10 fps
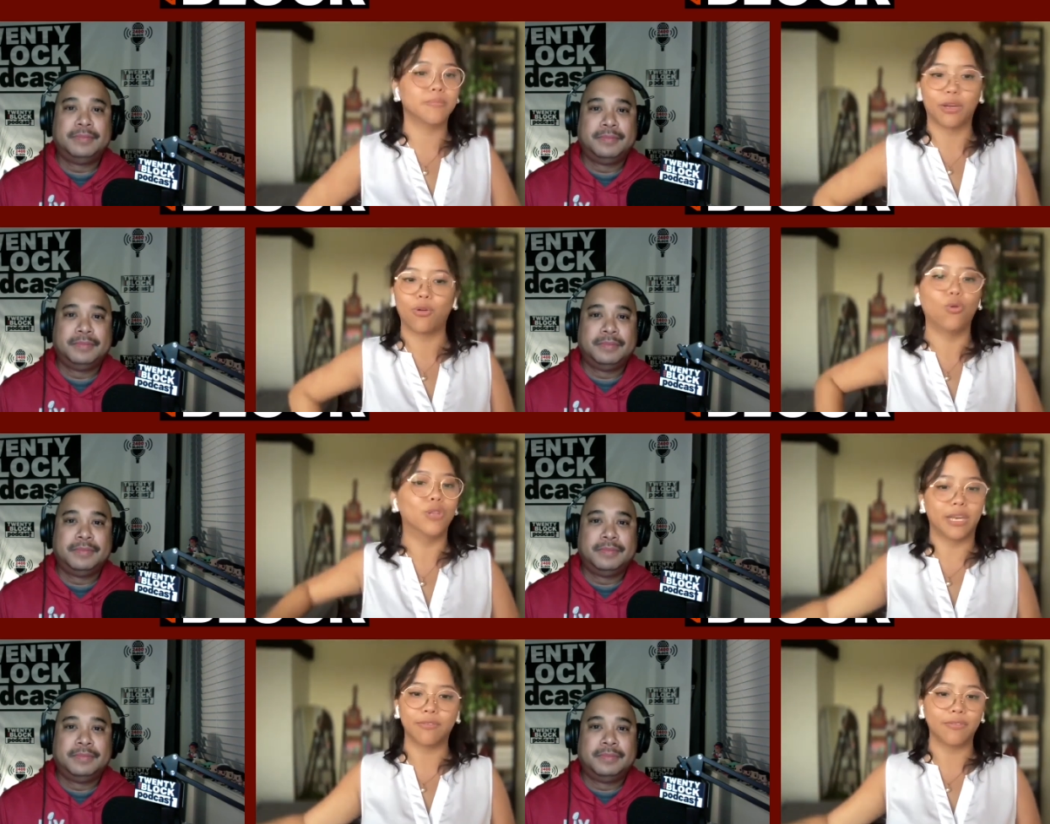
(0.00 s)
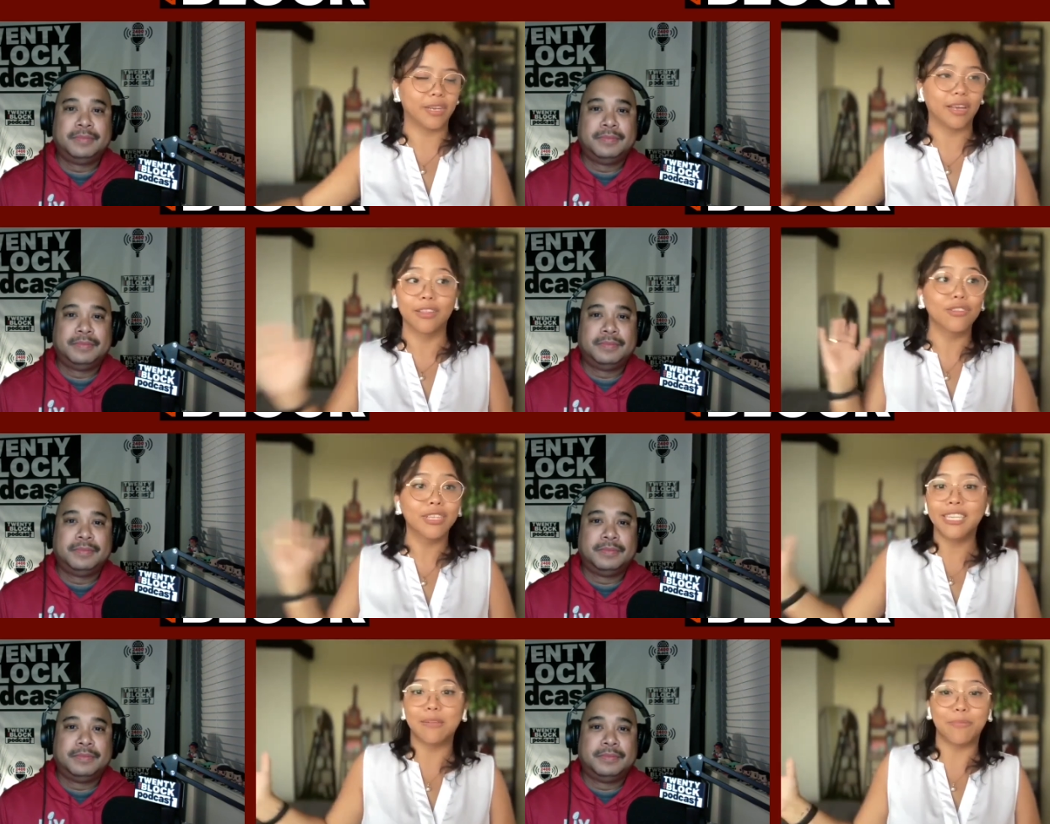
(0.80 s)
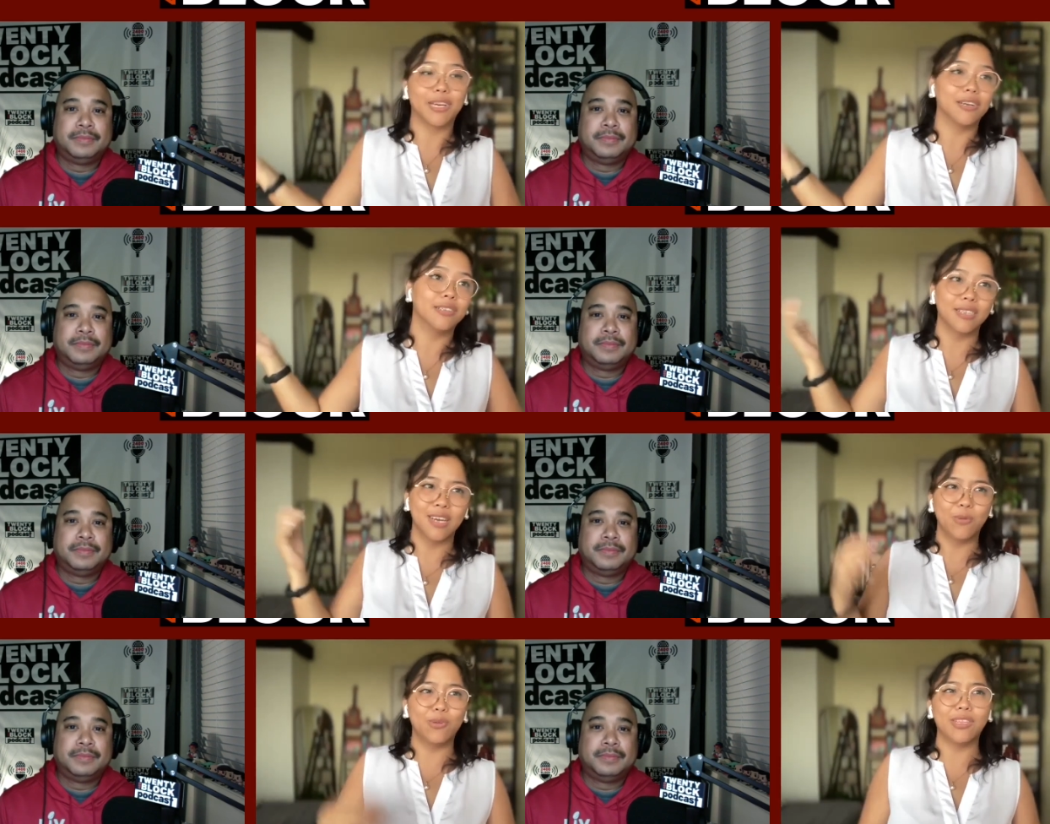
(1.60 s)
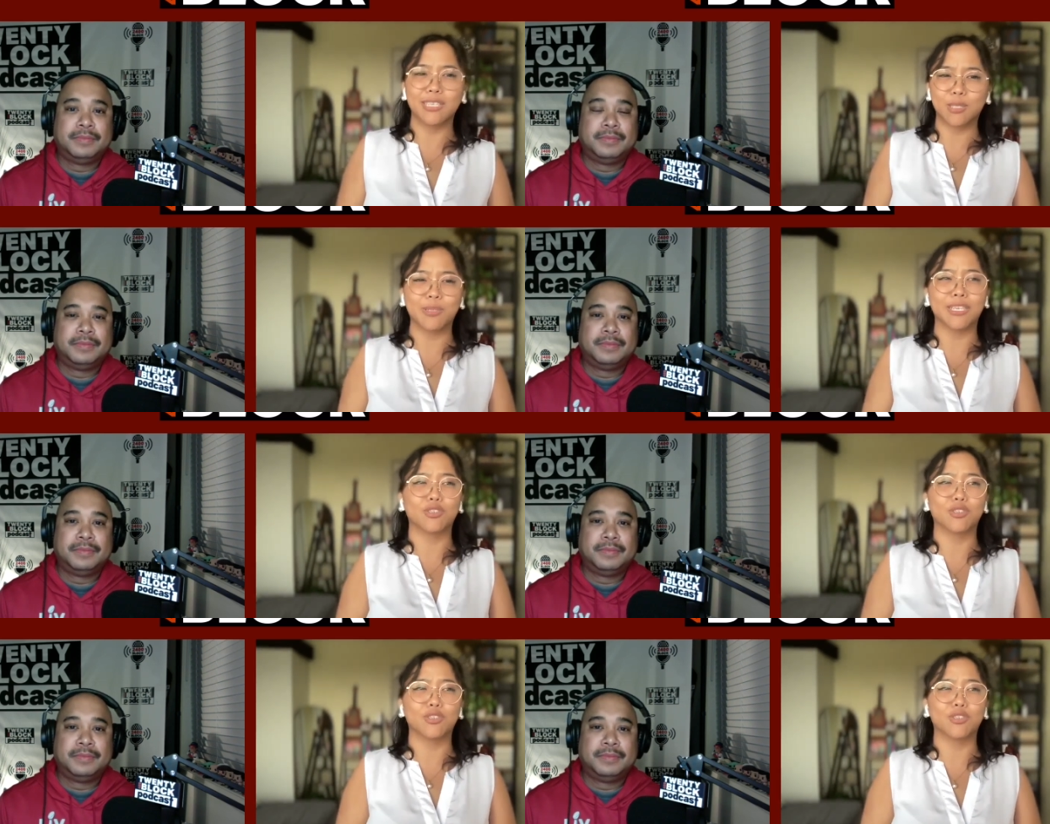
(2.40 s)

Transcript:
Speaker 1: my whole life. And I literally did, because within 6 months, I